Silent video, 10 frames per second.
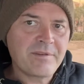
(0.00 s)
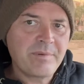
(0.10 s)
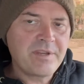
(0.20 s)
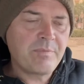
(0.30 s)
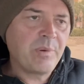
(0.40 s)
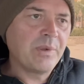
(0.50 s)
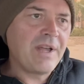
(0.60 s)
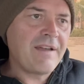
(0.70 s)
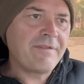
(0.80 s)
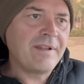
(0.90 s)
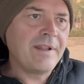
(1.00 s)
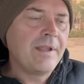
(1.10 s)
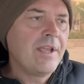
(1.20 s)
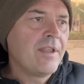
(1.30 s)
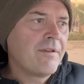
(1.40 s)
So we just pulled off, and
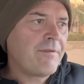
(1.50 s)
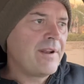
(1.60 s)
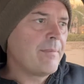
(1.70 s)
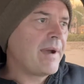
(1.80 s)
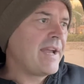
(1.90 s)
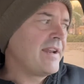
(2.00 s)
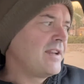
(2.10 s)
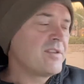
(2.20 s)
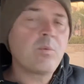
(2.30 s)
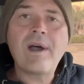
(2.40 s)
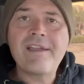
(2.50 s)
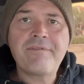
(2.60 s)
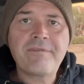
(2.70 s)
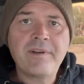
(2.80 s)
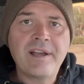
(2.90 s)
a friend of mine and his wife